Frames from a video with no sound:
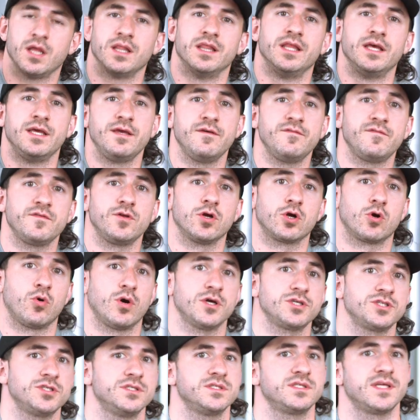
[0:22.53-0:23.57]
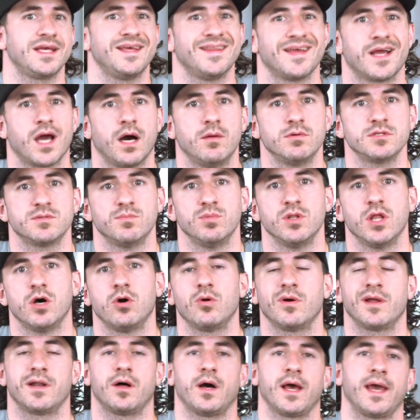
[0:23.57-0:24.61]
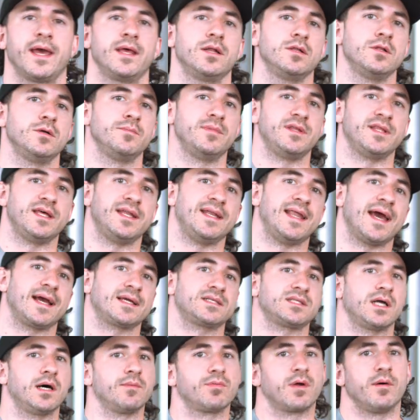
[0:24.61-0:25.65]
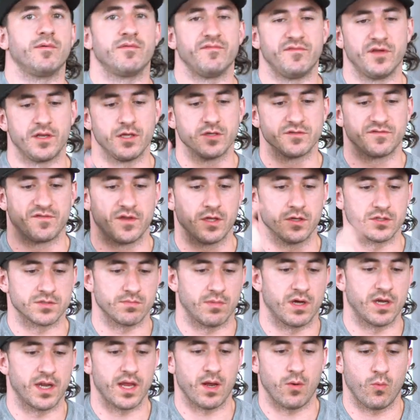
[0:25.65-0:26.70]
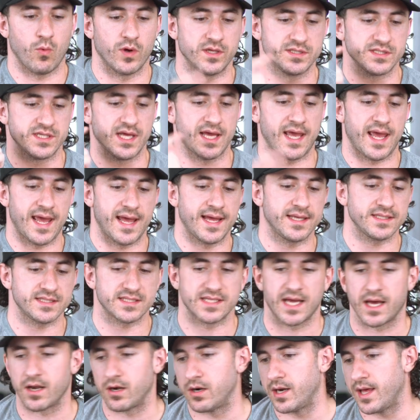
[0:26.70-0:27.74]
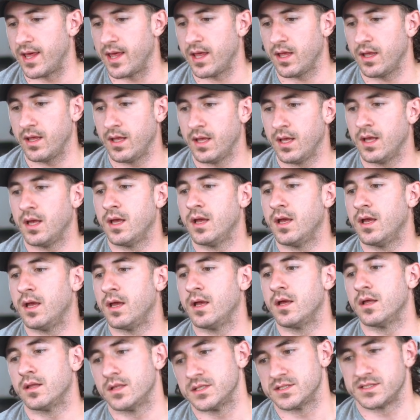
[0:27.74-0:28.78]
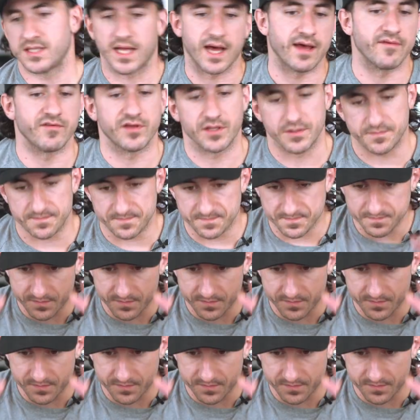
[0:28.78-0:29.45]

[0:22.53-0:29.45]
Leave your questions in the comments below and I'll handle them in the next upcoming videos. Videos Monday, Wednesday, and Saturday. Let's dive in.